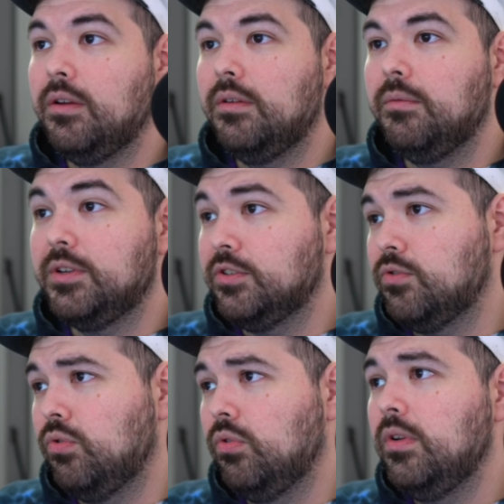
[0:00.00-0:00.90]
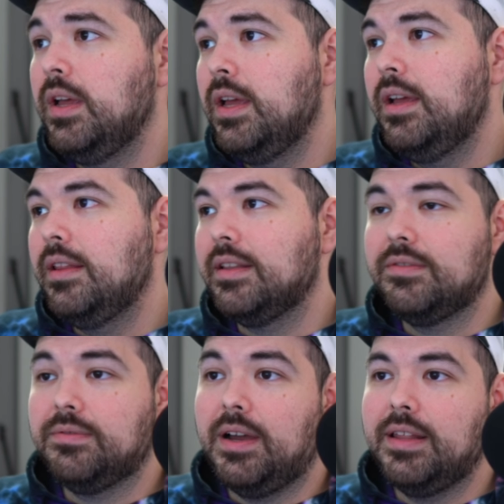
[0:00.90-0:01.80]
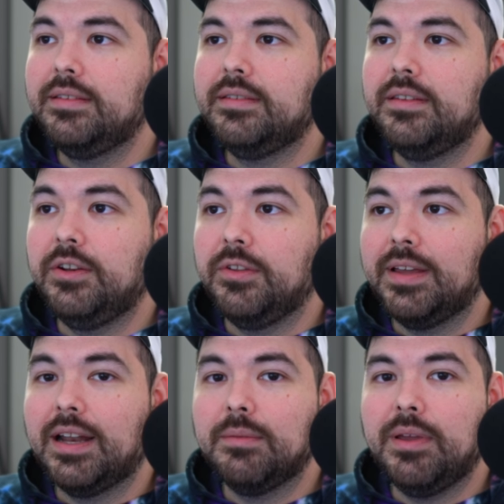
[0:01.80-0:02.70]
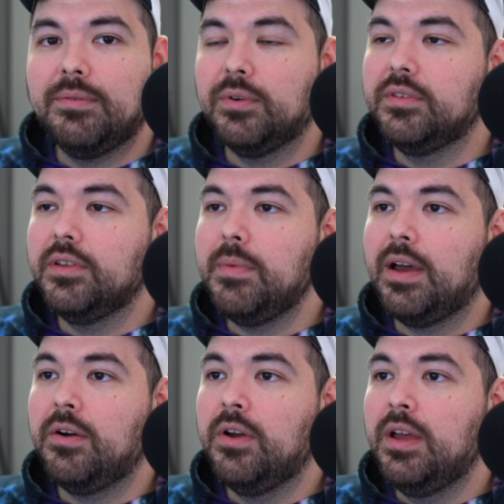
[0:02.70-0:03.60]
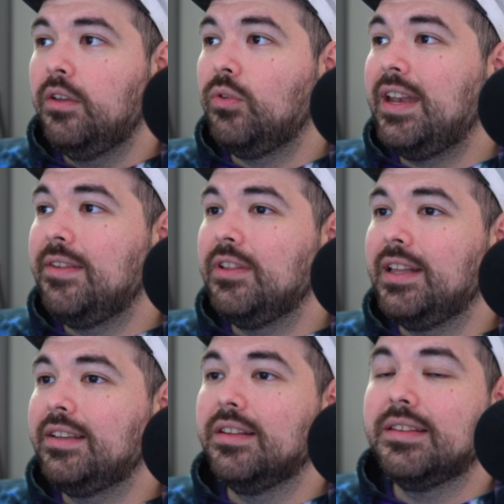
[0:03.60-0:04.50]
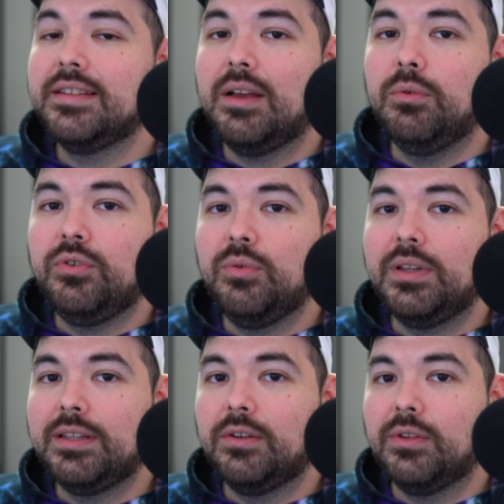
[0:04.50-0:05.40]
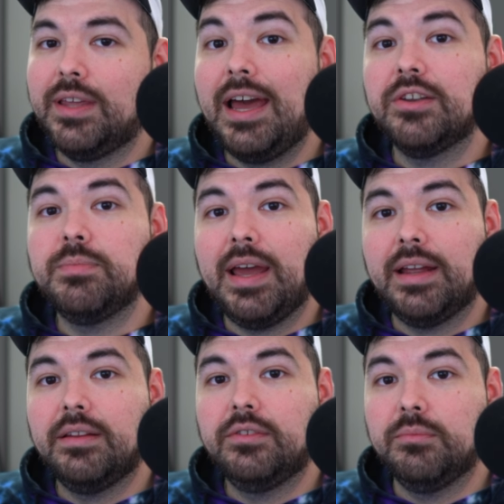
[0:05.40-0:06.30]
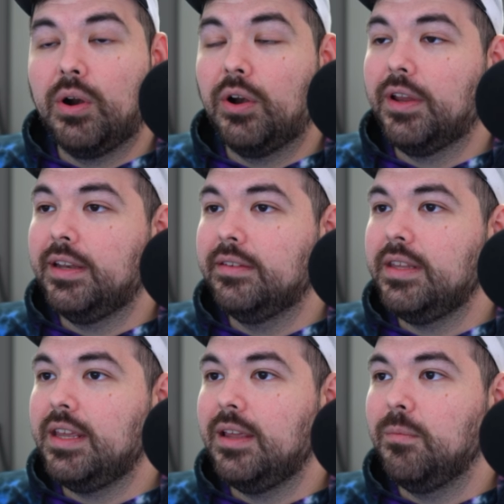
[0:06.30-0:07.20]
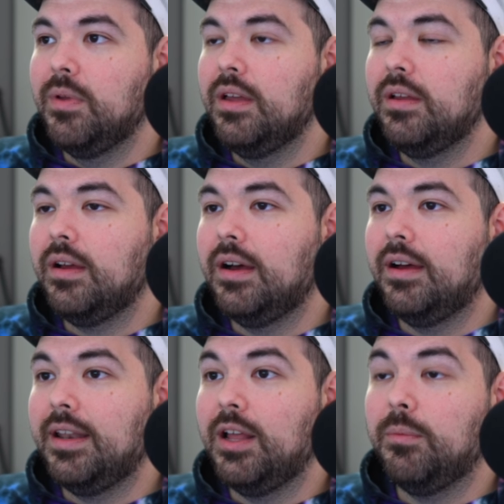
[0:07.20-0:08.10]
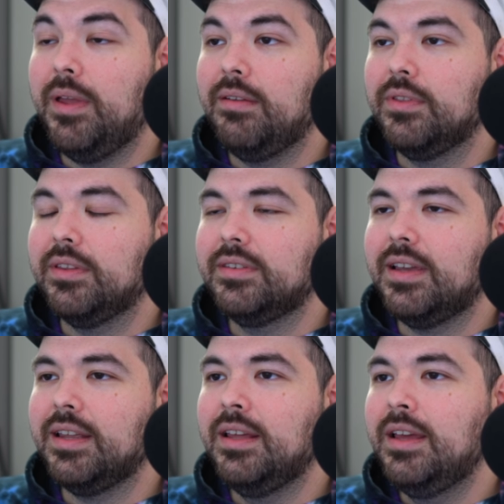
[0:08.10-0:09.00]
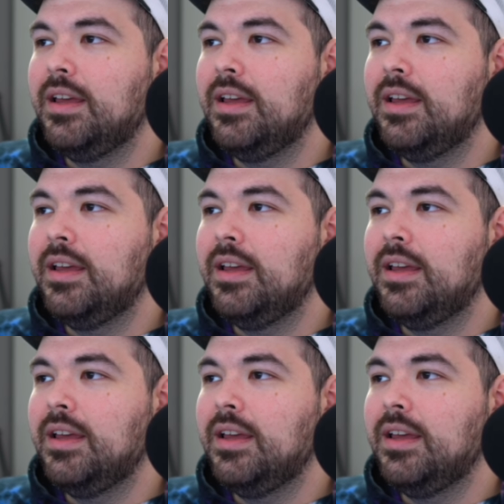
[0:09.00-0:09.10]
which is cool. That's fine. That's, you know, they got to pay for it somehow. So any of the links on the site will do a little cash back to Mark and his team and help pay for the site.